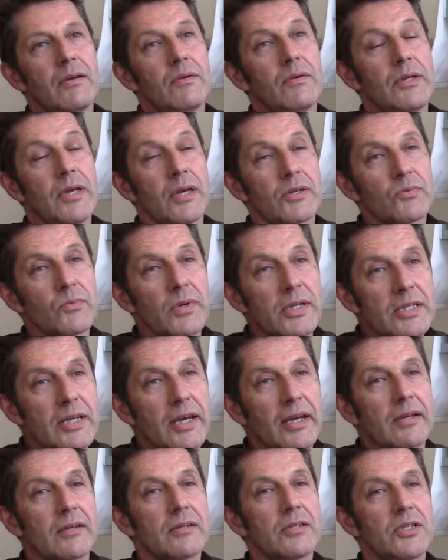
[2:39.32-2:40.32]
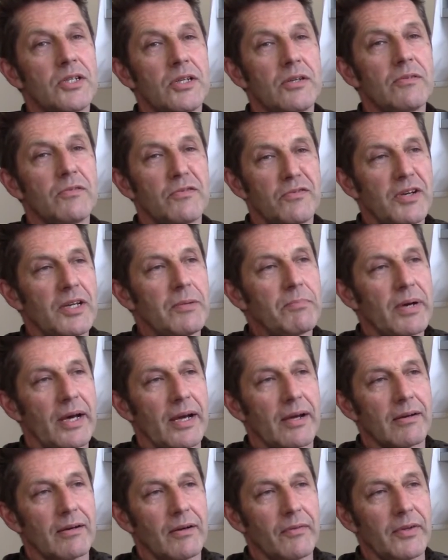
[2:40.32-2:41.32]
Yes, we take student
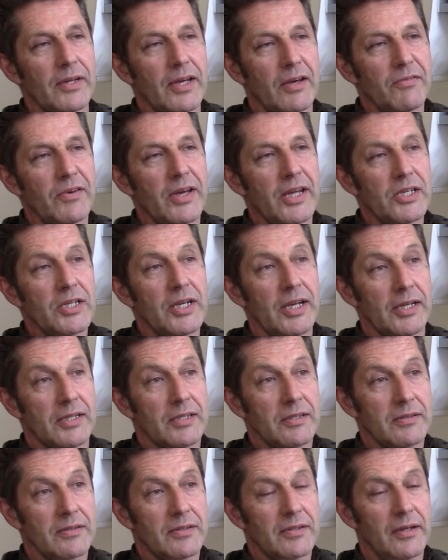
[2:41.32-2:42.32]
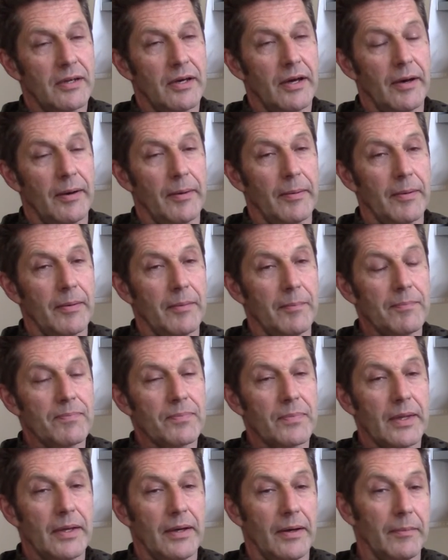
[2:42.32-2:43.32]
feedback on the FHS
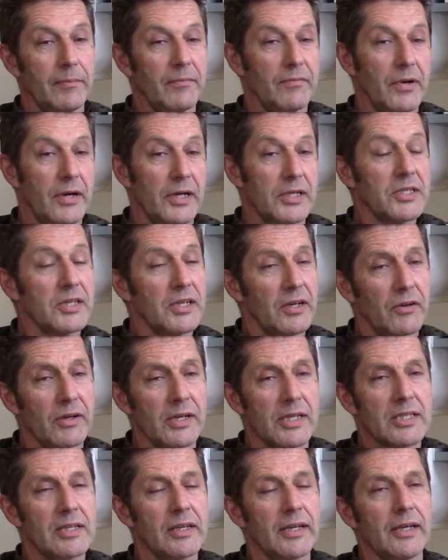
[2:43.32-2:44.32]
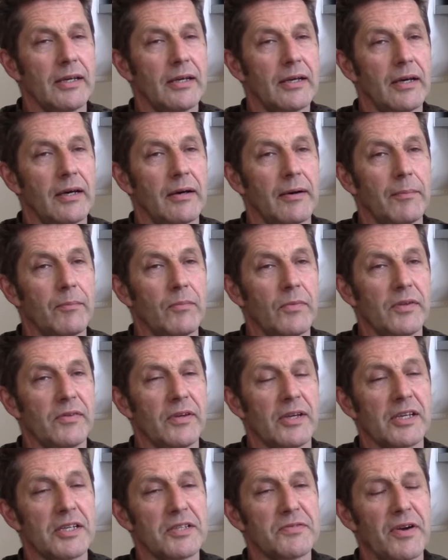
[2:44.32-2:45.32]
very seriously. We
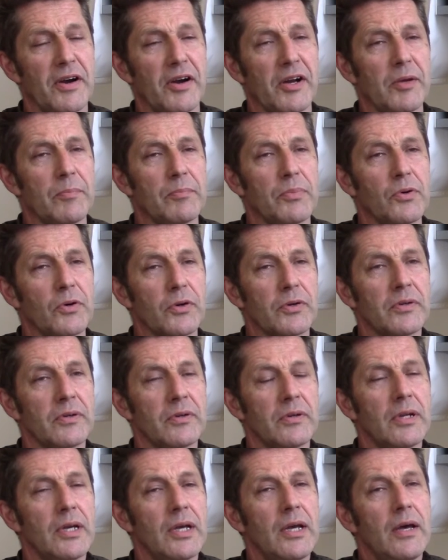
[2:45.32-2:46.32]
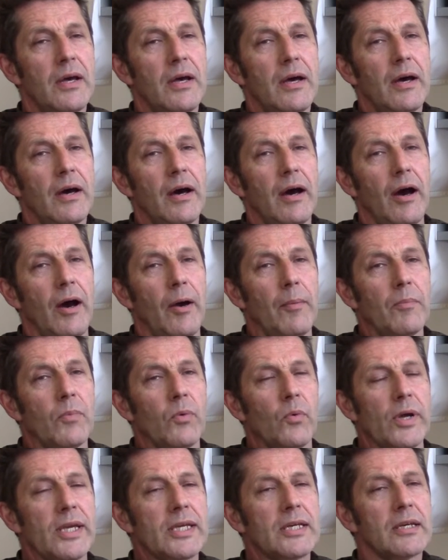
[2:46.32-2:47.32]
think it's very important.
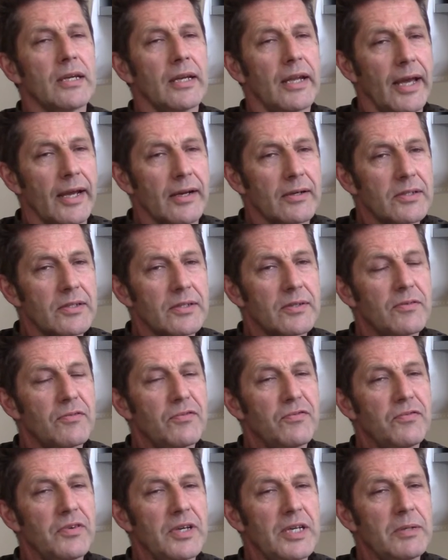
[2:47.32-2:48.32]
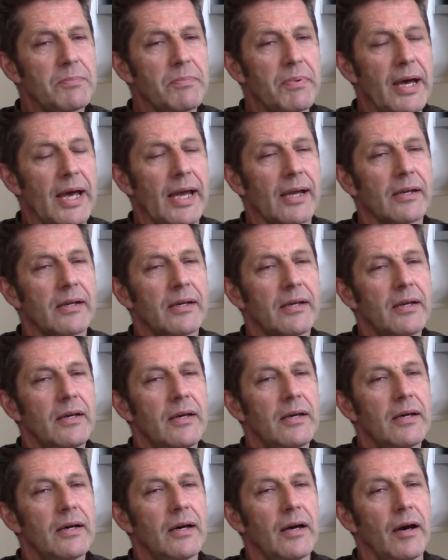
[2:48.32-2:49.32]
We collect feedback
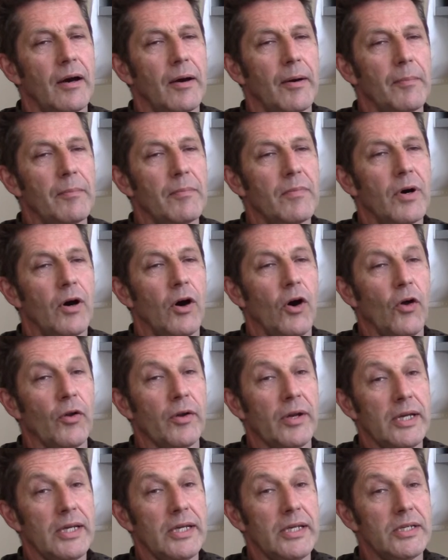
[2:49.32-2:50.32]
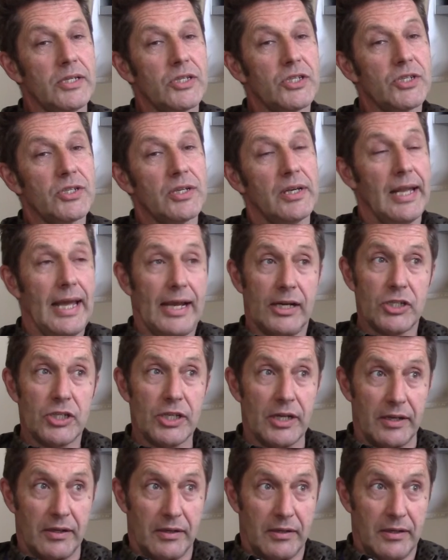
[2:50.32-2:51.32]
on each
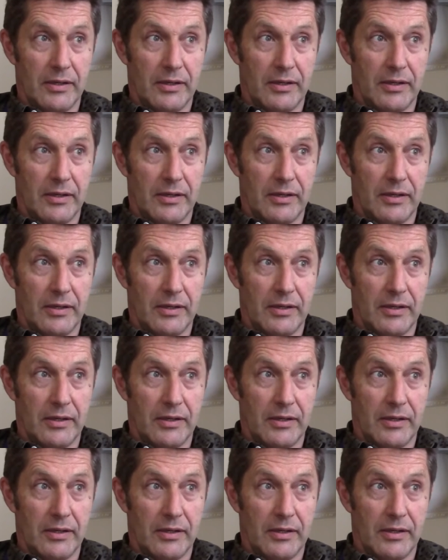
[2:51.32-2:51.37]
lecture